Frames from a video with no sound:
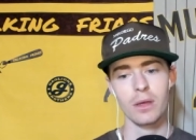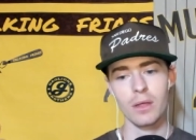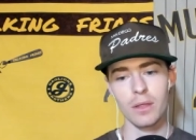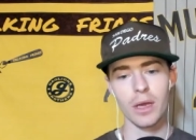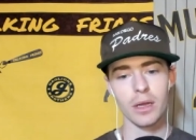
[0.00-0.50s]

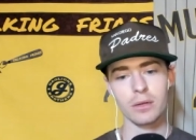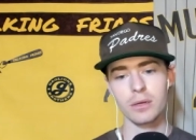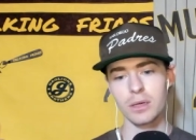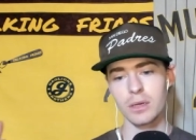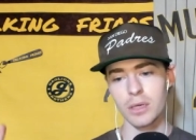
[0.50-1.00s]
then
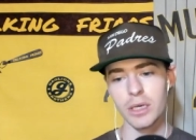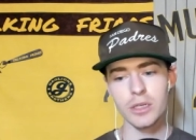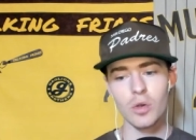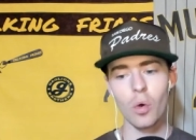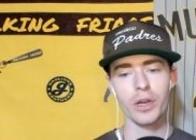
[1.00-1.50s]

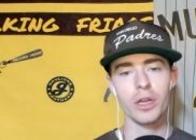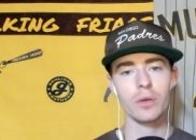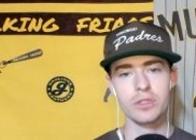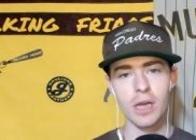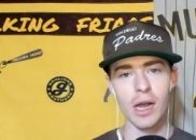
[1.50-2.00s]
he's going to go
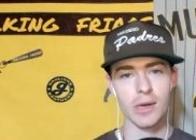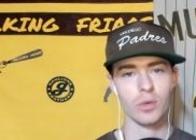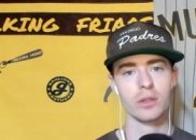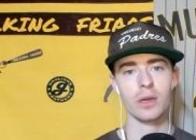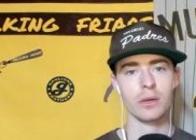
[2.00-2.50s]
sign
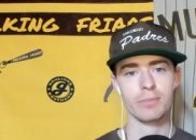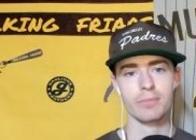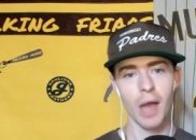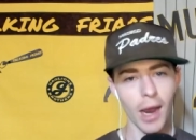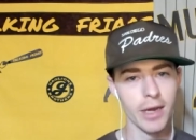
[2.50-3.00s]
with the
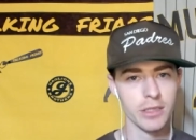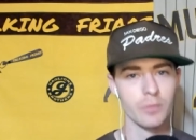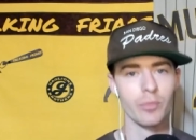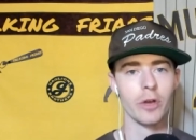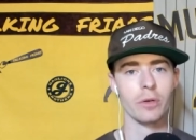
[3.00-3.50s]

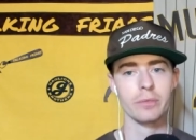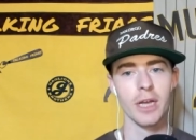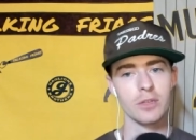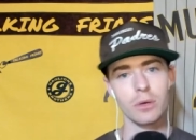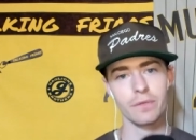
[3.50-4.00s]
highest bidder.
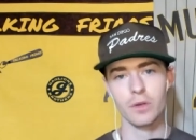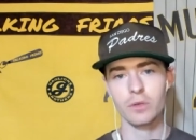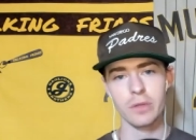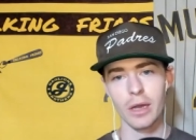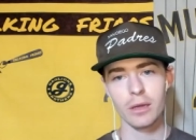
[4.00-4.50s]
That's what it
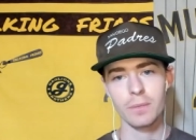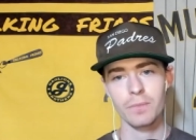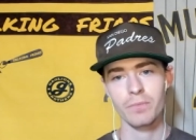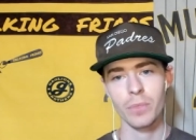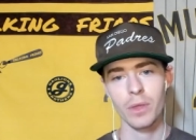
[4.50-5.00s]
feels like.
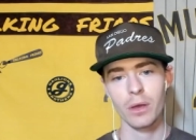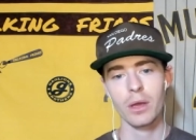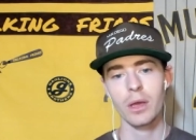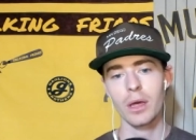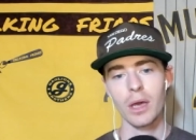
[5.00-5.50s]

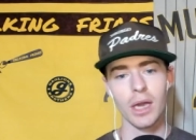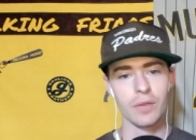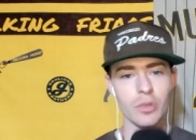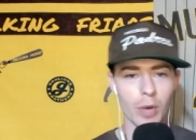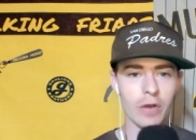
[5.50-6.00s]
And
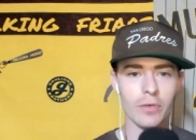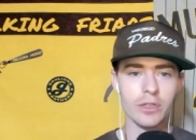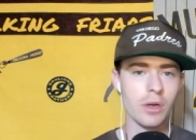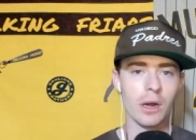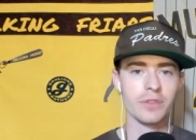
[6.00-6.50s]
if the
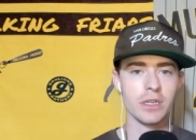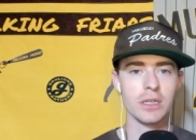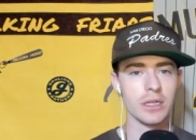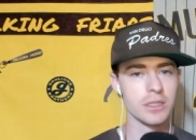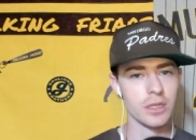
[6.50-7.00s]
Padres don't have
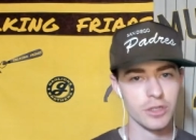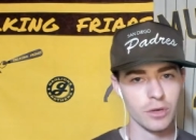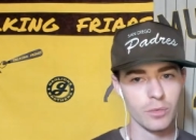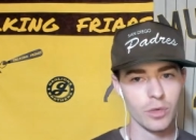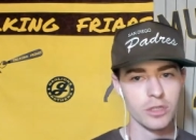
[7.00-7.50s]
success this
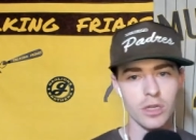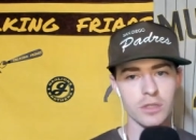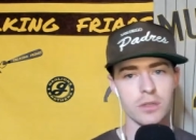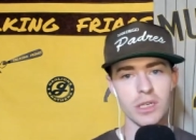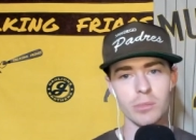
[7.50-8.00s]
year, which
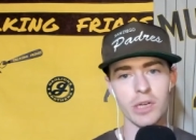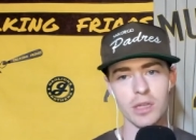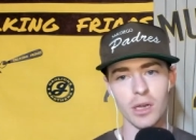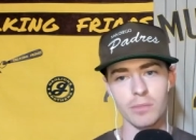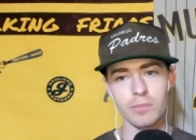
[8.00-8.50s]
doesn't seem like
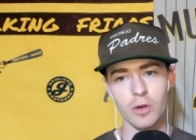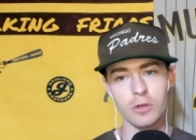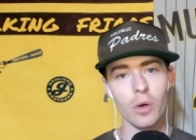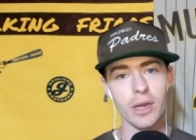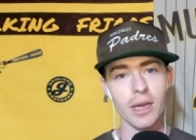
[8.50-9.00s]
they are
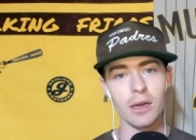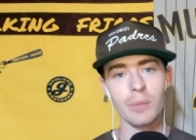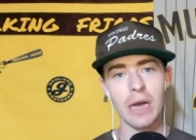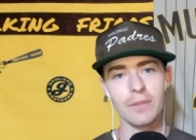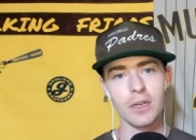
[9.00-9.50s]
going to end up
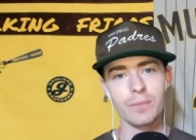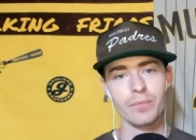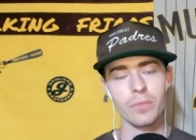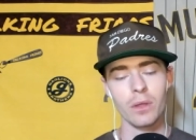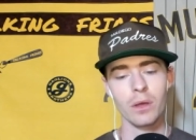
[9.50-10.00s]
having,
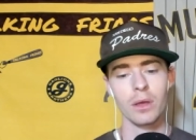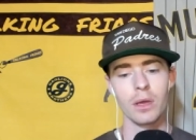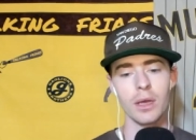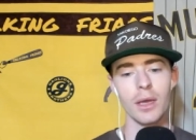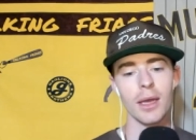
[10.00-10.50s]

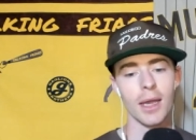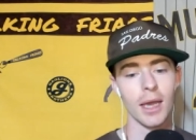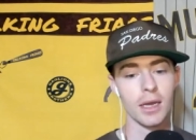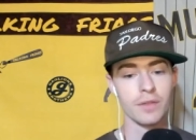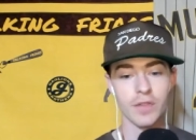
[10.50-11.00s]

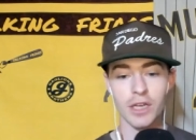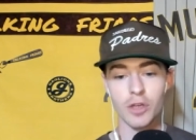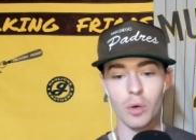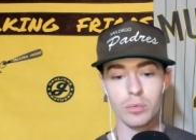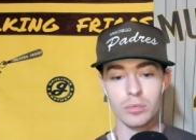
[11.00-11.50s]
and if they
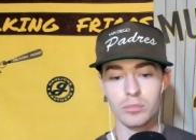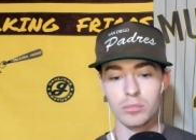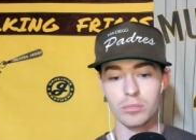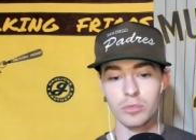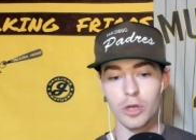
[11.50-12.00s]
don't
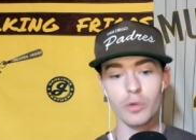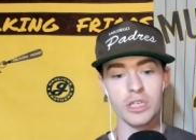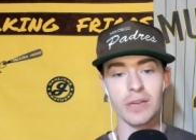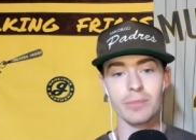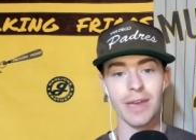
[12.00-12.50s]
go
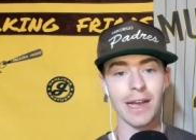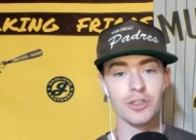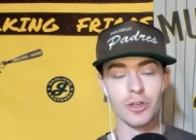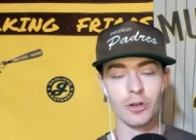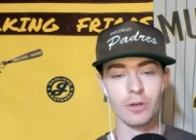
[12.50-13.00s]
deep
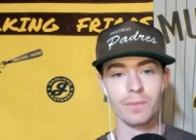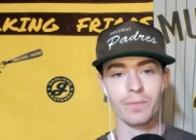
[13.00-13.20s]
next year,